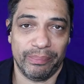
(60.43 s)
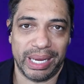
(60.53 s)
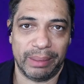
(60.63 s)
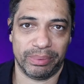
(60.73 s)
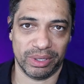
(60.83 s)

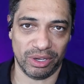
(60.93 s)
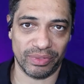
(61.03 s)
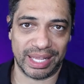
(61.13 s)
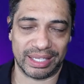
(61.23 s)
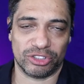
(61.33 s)
paper on
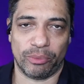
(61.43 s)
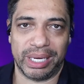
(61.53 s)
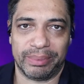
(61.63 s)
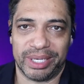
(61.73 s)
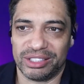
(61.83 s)
that
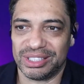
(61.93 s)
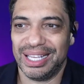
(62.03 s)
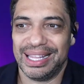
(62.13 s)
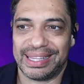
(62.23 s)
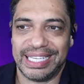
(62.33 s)
topic because
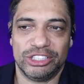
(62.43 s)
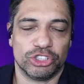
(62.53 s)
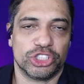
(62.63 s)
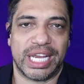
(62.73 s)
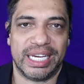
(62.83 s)
things
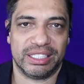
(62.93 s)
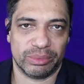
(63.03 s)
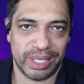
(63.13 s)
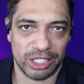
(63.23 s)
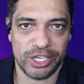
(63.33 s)
just change and
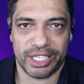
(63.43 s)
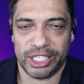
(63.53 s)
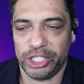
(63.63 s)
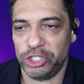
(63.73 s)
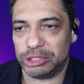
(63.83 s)
we're learning a
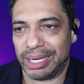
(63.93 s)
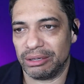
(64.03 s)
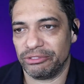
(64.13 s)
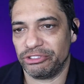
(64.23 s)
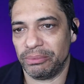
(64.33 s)
huge
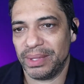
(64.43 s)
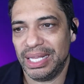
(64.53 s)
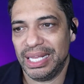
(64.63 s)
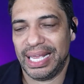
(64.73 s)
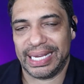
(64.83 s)
amount from
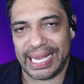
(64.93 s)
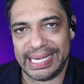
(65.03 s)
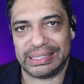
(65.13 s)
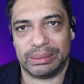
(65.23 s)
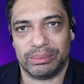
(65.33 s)

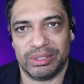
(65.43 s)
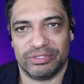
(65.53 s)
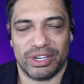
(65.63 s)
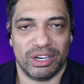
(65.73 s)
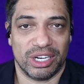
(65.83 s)
engaging
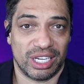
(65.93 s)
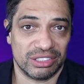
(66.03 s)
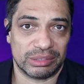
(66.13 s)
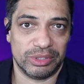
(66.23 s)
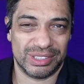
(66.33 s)
with our
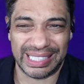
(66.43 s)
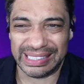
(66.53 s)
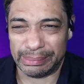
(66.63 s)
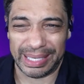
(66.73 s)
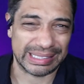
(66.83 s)
customers who tend
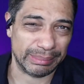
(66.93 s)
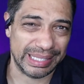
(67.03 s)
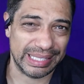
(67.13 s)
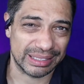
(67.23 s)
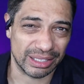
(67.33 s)
to be
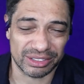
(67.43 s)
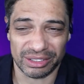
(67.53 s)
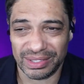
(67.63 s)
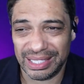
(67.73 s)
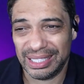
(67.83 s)
SMEs, sort
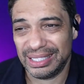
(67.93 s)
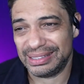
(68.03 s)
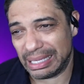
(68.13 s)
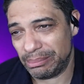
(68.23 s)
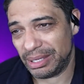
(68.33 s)
of
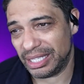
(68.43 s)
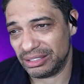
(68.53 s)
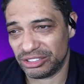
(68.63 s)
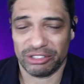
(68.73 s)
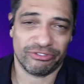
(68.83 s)
10 million
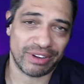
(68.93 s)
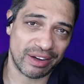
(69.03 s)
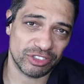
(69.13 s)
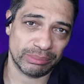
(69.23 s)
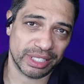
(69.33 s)
to sort of
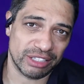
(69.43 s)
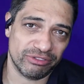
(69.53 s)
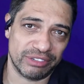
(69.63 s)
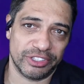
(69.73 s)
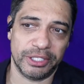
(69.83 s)
500 million of
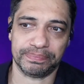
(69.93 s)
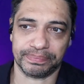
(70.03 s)
revenue.